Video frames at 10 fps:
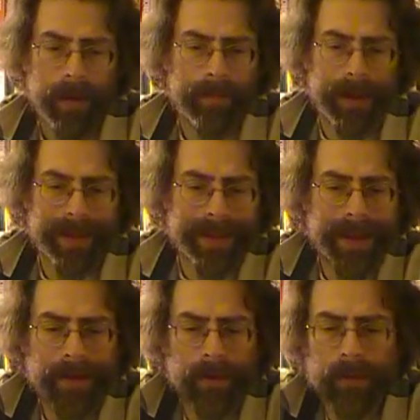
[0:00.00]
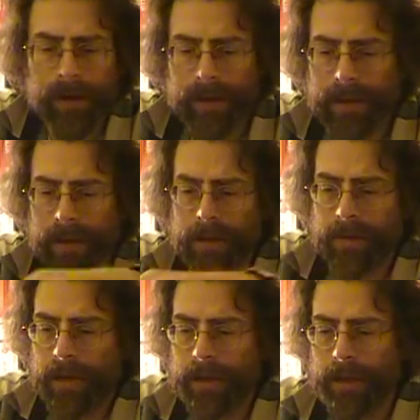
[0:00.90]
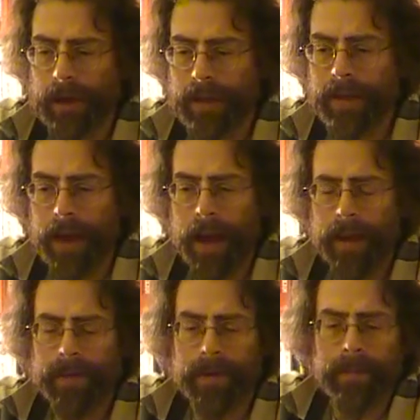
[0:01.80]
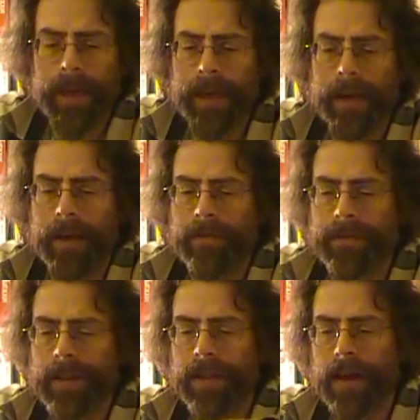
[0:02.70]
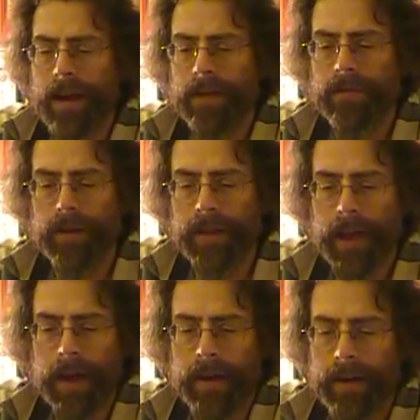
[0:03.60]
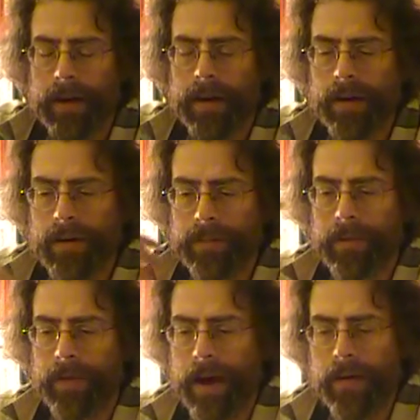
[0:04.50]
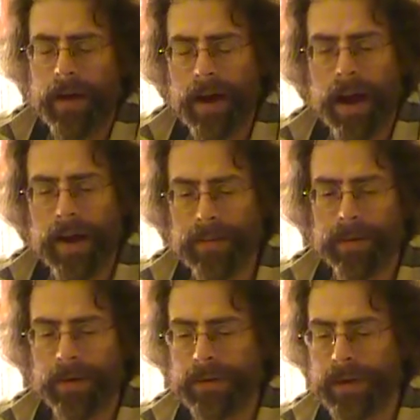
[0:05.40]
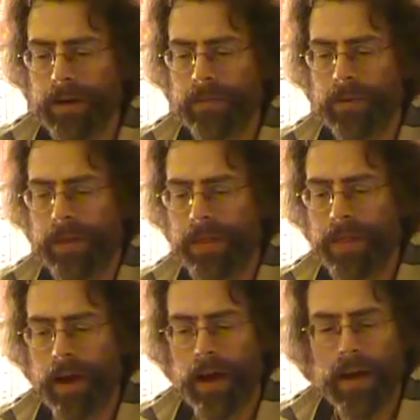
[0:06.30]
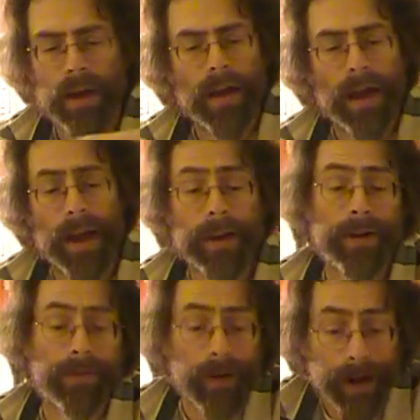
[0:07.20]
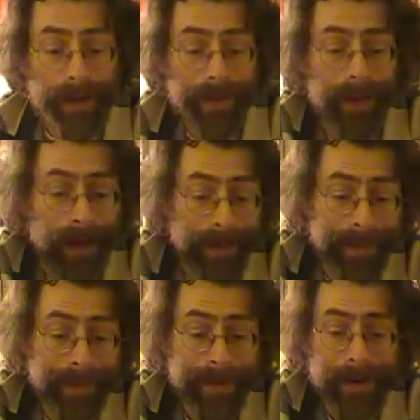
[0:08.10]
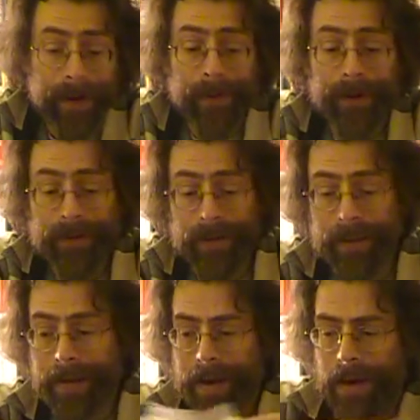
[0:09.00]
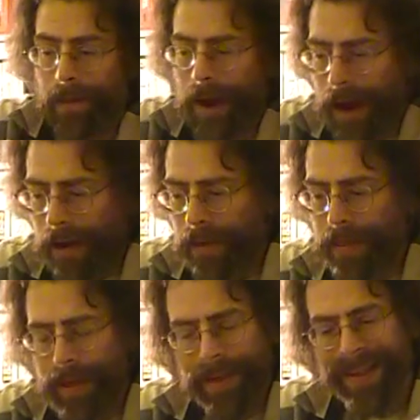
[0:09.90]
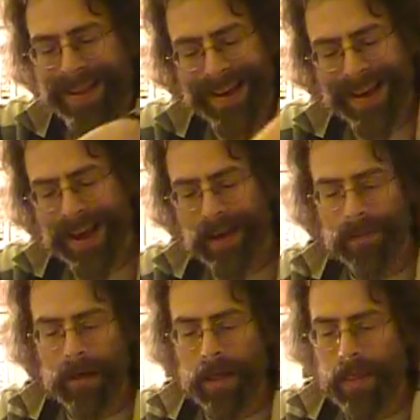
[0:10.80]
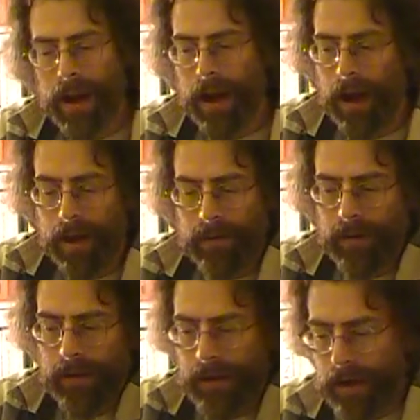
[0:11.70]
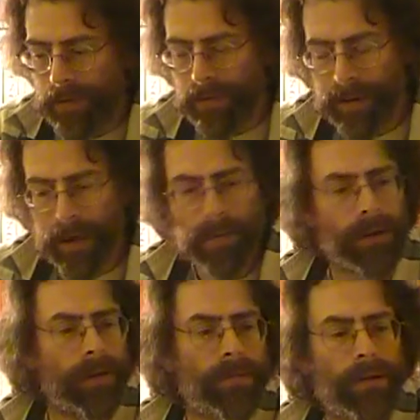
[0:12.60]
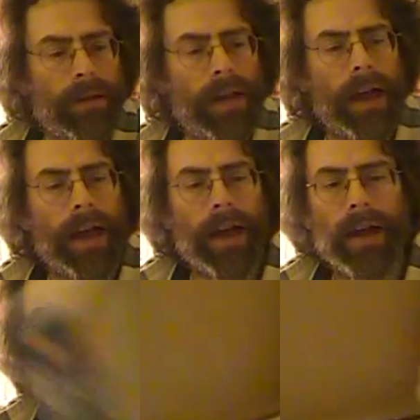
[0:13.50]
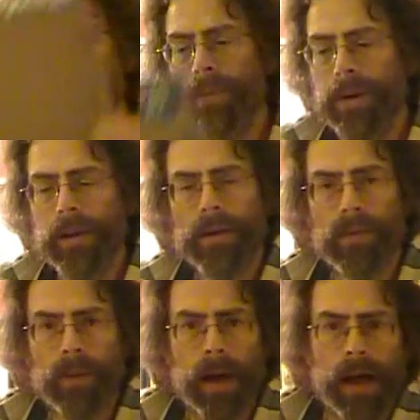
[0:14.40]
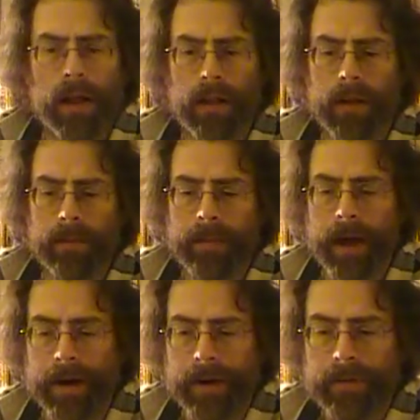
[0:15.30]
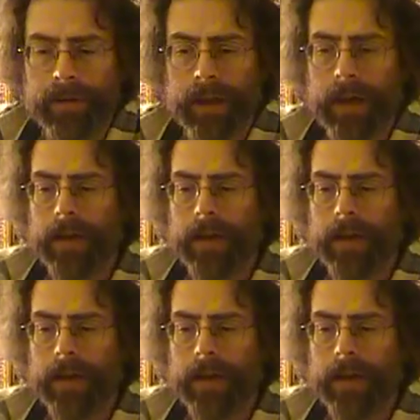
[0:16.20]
Because it's kind of a weird situation. It's, to me, it fits kind of with that in terms of how I approach it with uh, Age of Renaissance, which is wow, this is a game that I will never be able to play really well competitively.